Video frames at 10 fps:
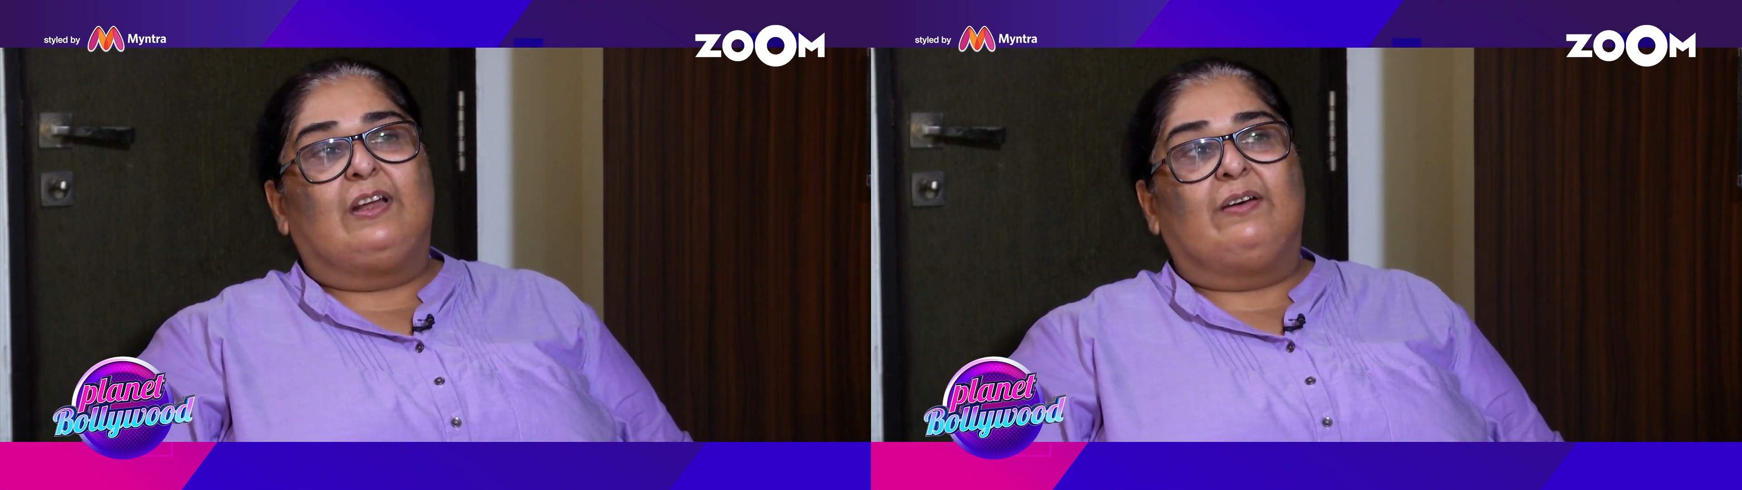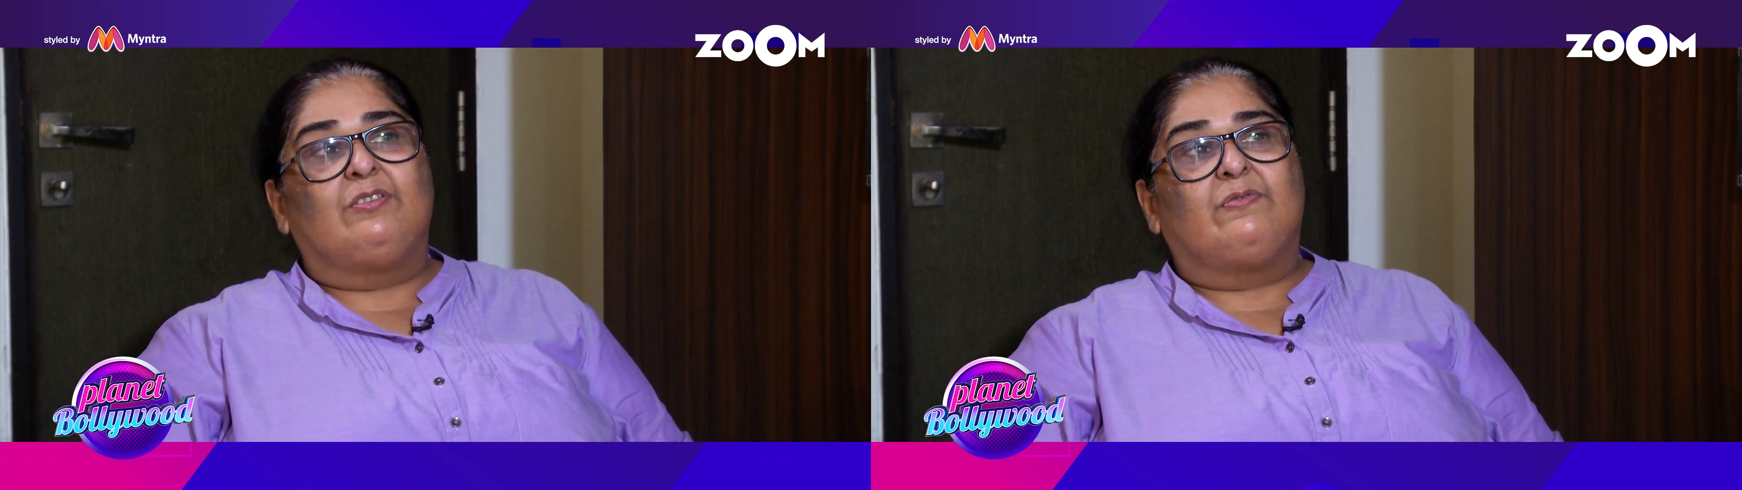
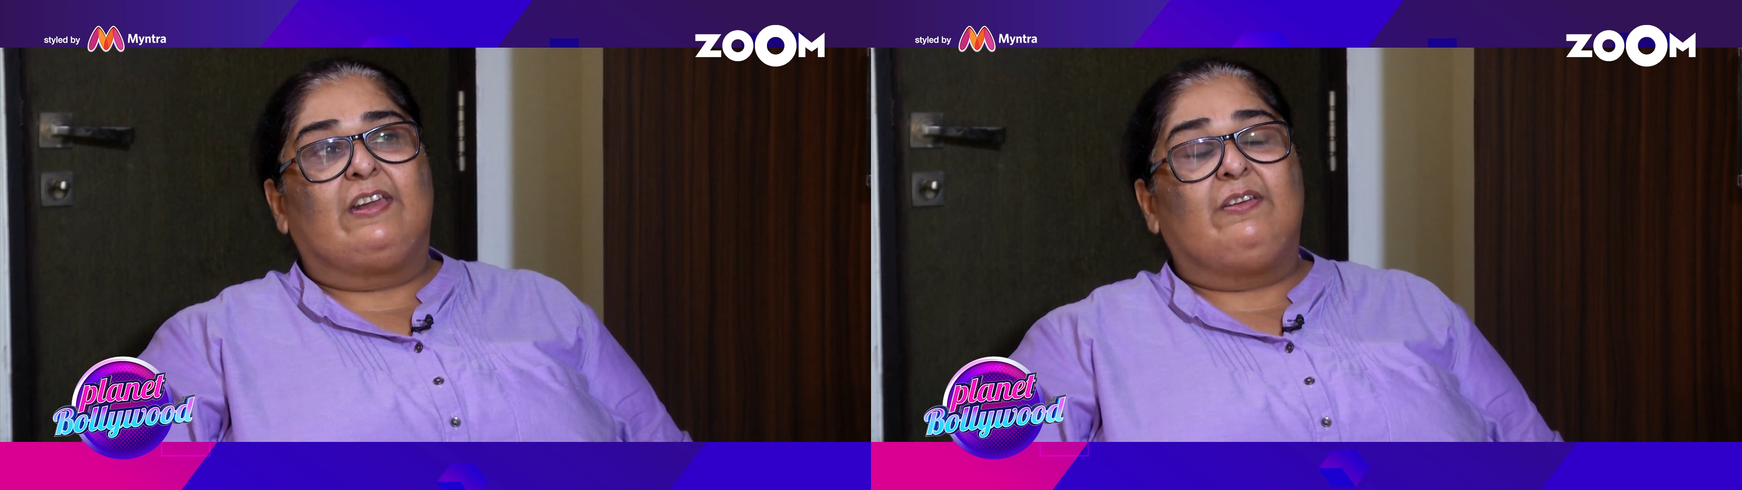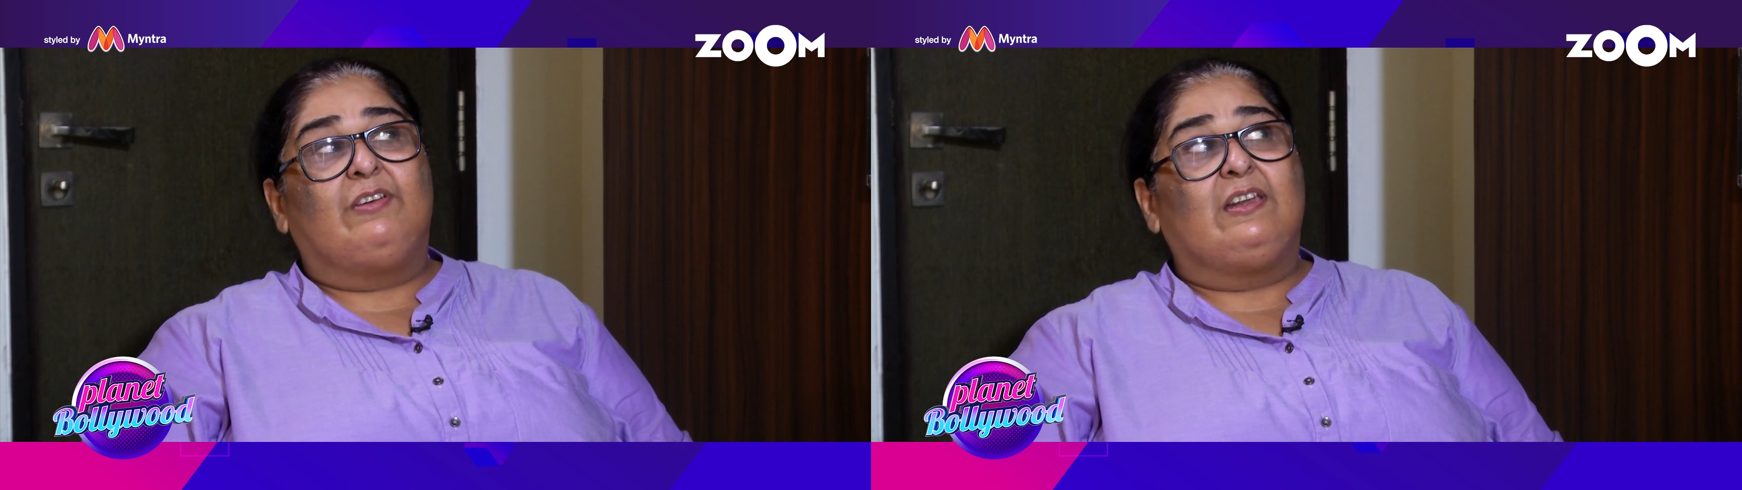I was
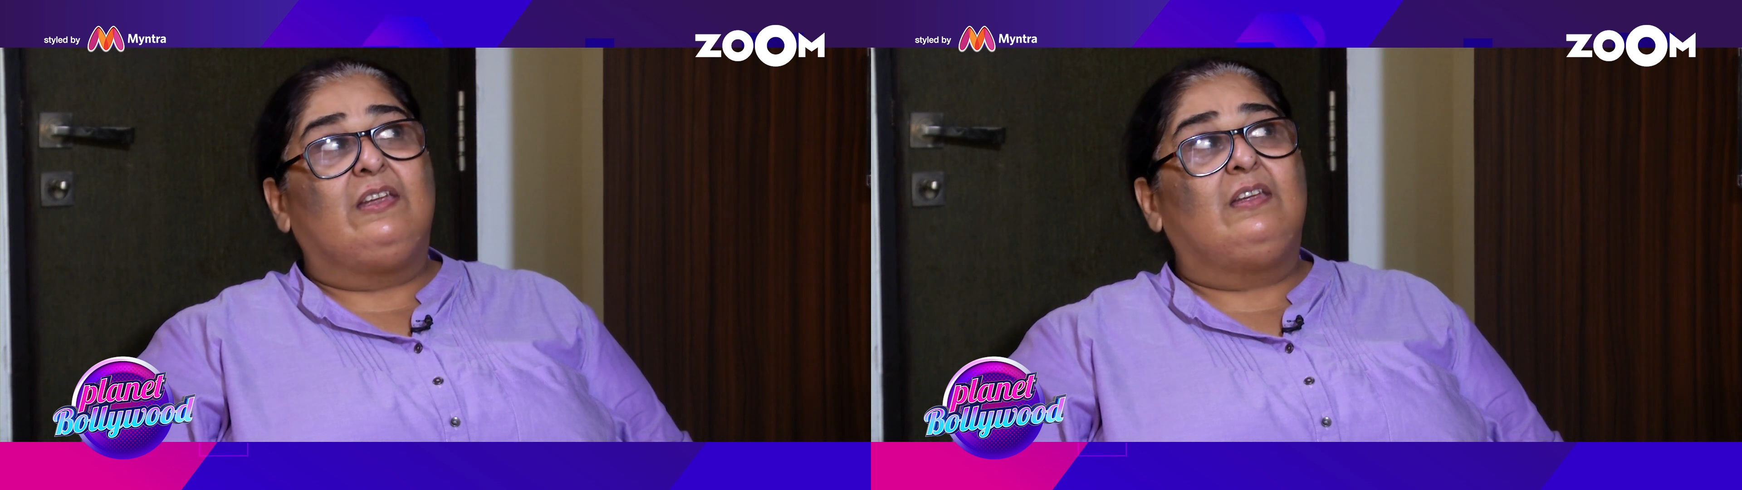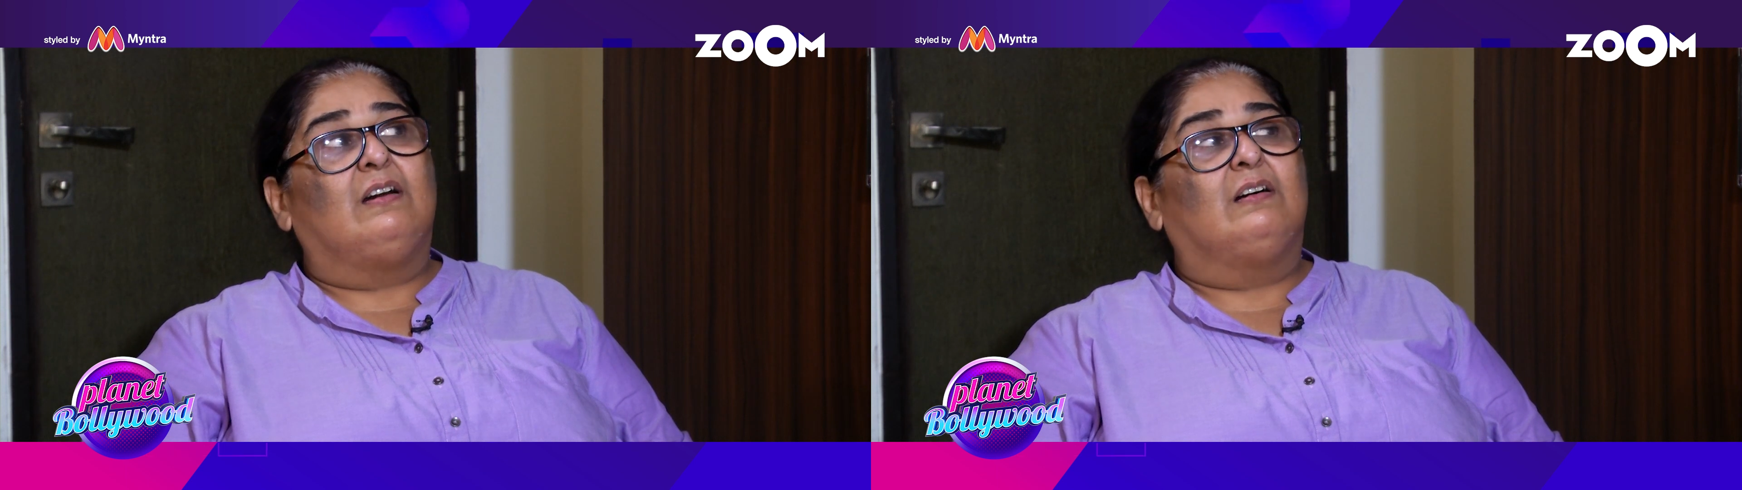very,
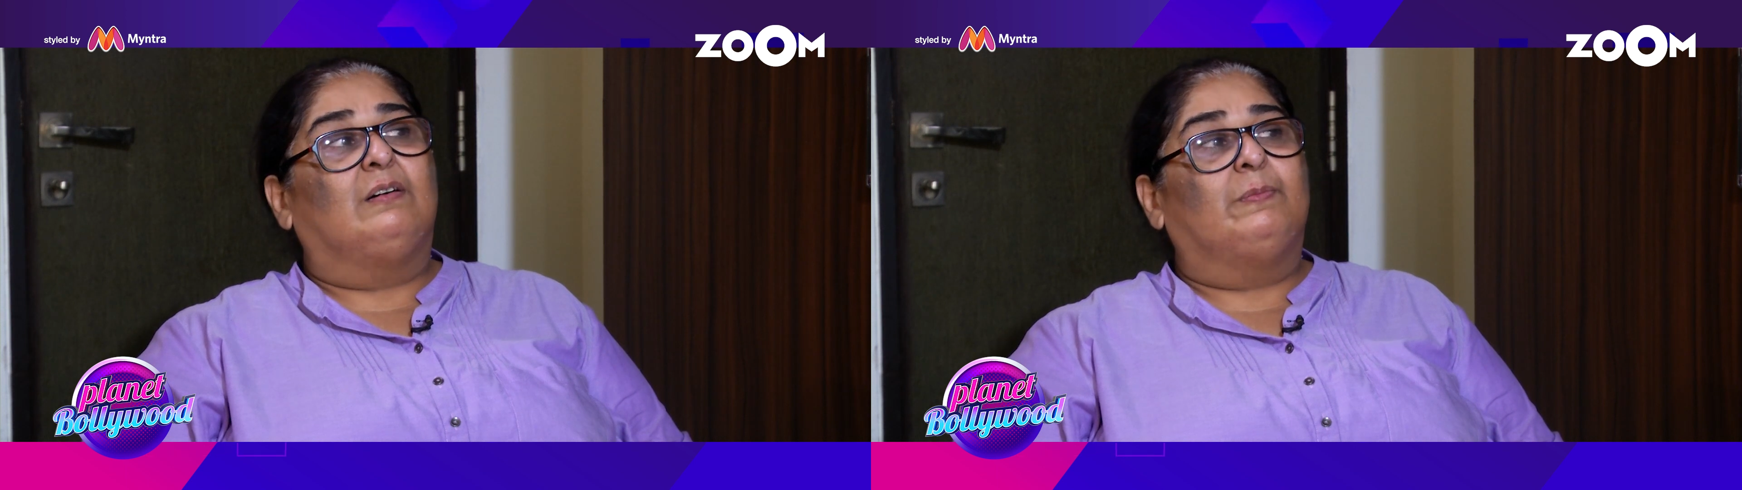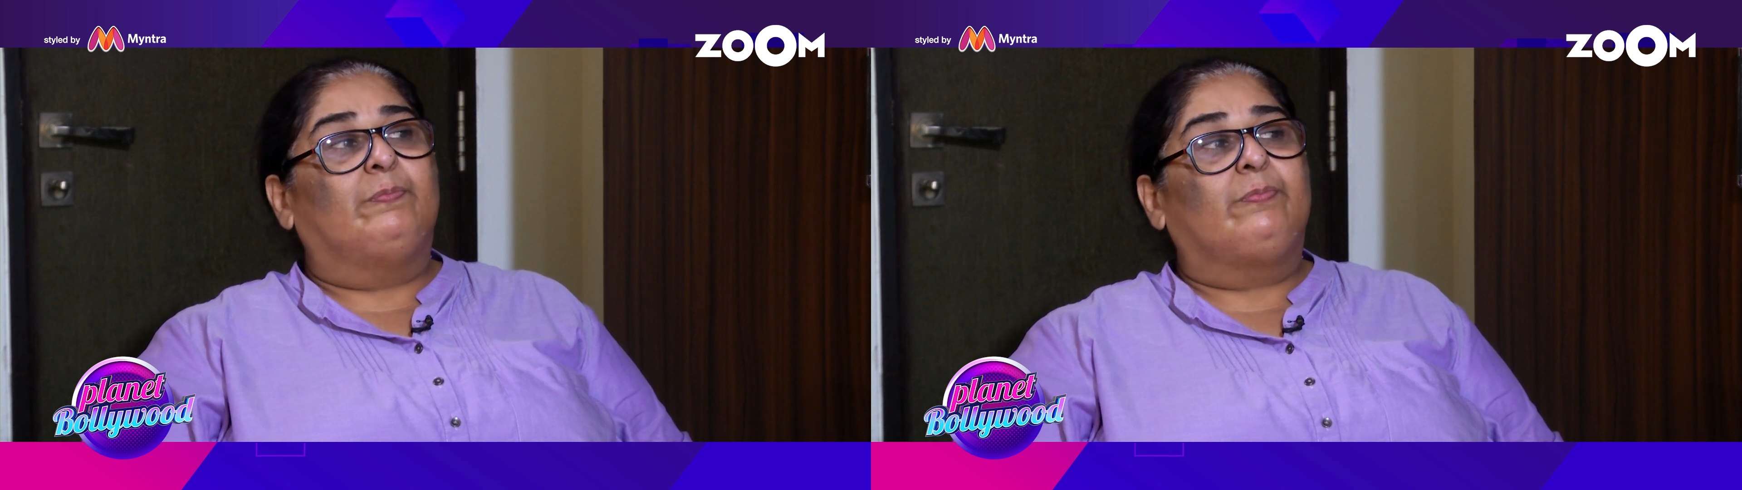very
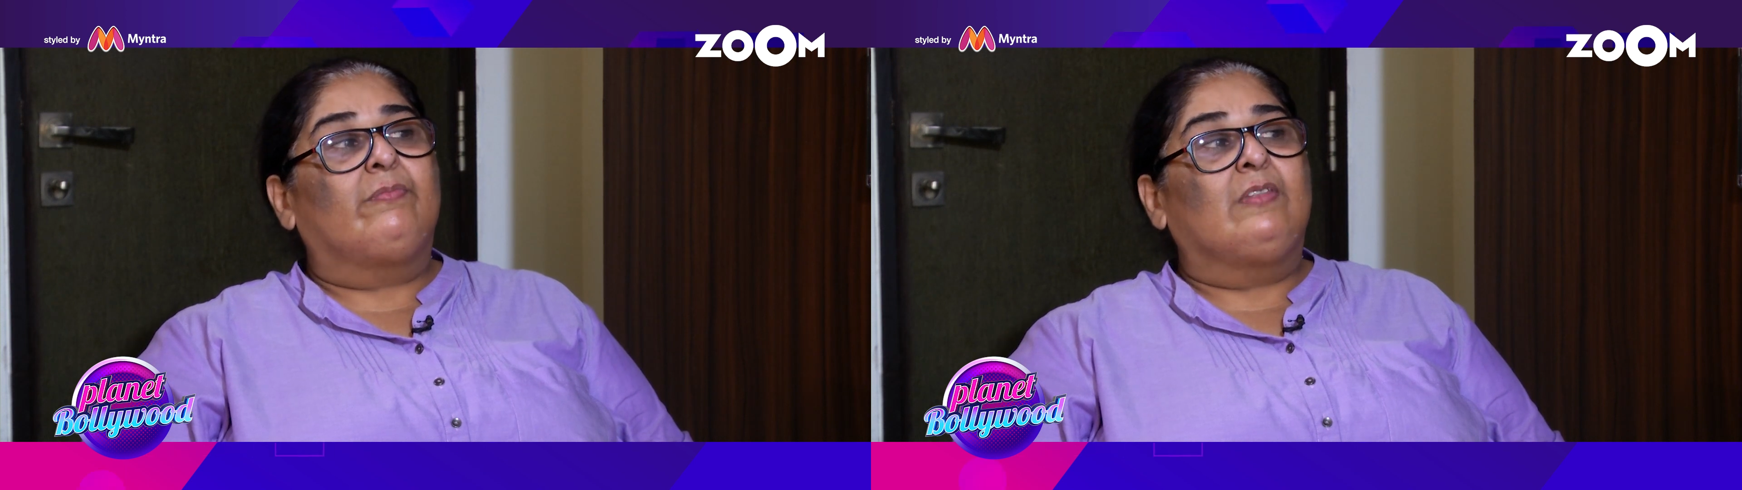um,